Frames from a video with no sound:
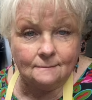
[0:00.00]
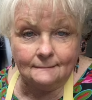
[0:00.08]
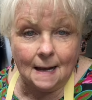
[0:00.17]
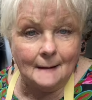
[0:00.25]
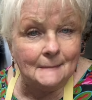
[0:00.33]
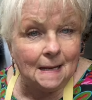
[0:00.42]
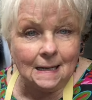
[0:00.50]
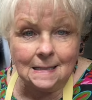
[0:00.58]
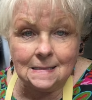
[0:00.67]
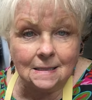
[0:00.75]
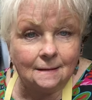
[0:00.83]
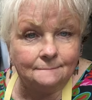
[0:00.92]
a
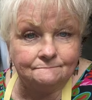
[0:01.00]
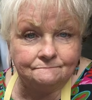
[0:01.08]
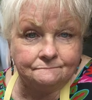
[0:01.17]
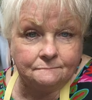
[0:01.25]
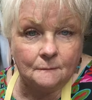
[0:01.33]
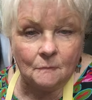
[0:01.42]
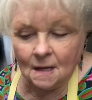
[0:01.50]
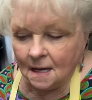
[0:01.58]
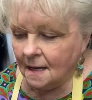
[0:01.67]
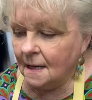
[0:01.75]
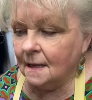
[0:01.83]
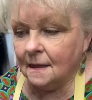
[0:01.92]
minute.
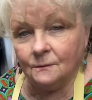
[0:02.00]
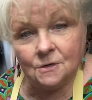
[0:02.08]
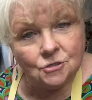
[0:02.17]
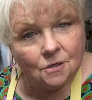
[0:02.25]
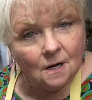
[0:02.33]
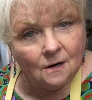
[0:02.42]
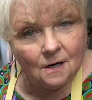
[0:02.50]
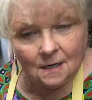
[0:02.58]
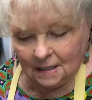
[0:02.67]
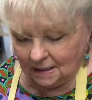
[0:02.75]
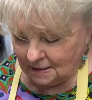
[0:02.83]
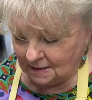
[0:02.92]
Then we turn on our
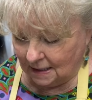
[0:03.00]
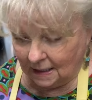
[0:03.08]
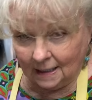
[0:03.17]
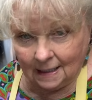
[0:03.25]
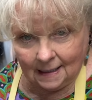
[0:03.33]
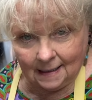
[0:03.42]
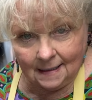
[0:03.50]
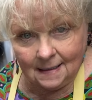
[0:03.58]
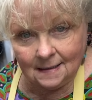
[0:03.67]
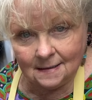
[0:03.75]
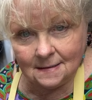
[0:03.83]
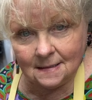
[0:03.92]
heat to high
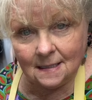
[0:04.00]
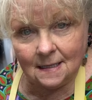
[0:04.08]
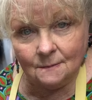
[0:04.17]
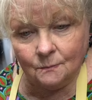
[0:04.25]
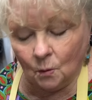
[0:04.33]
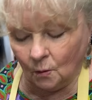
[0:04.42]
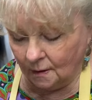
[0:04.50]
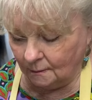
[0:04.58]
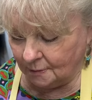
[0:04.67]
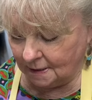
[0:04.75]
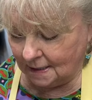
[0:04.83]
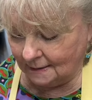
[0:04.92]
and
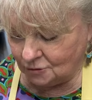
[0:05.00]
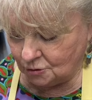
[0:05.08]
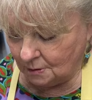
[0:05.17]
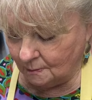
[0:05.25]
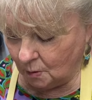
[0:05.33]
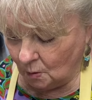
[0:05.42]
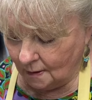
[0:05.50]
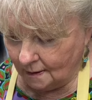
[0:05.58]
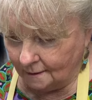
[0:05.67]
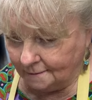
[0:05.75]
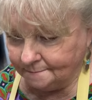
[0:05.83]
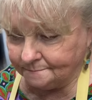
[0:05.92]
bring it up to a
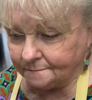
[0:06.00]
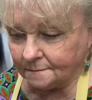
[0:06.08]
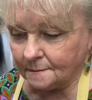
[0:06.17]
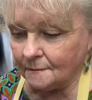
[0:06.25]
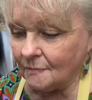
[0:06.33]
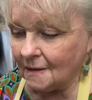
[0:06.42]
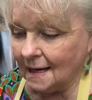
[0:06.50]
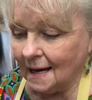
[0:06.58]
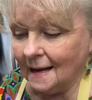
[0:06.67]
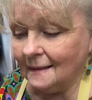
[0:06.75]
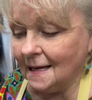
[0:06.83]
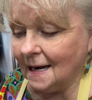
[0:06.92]
boil.
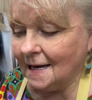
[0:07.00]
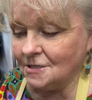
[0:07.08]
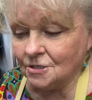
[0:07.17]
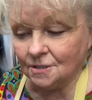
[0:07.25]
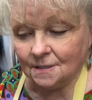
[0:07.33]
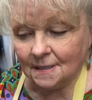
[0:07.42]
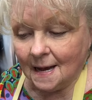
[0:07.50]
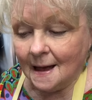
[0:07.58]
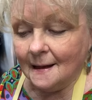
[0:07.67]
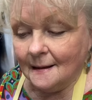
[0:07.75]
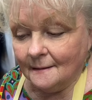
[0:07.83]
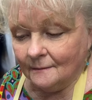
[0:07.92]
And then
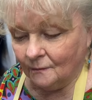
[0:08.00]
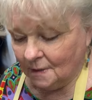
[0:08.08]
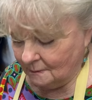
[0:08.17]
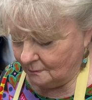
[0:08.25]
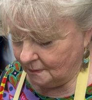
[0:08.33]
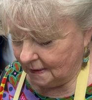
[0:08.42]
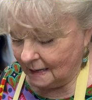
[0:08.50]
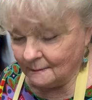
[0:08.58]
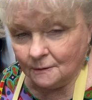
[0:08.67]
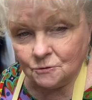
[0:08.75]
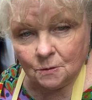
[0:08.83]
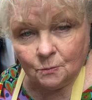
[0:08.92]
when it came
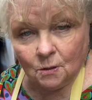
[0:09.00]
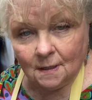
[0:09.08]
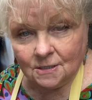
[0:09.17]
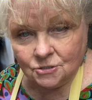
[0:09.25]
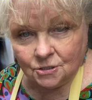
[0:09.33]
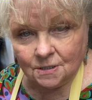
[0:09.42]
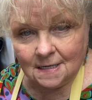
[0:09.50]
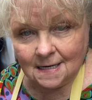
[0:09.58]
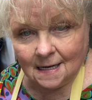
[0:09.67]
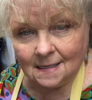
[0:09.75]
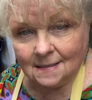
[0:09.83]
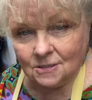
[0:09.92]
up to a boil, I turned it
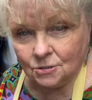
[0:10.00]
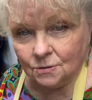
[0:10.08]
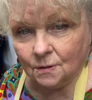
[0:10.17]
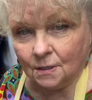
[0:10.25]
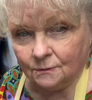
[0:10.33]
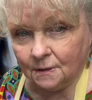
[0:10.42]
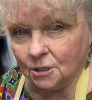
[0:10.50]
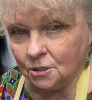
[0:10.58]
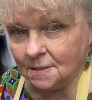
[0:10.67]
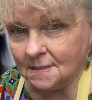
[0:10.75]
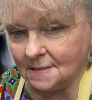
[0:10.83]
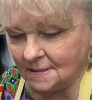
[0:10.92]
down to a really
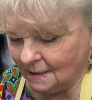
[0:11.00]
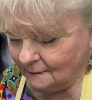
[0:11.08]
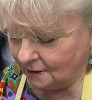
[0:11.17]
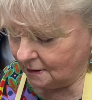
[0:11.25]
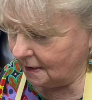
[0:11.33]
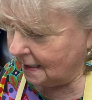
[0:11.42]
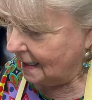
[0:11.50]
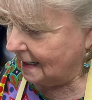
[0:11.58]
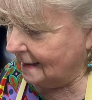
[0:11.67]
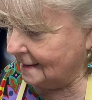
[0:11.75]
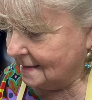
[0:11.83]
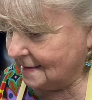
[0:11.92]
good simmer,
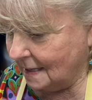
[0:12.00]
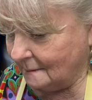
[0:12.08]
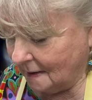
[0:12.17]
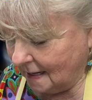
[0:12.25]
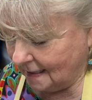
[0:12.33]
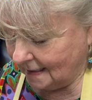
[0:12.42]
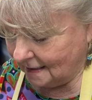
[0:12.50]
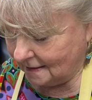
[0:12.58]
set my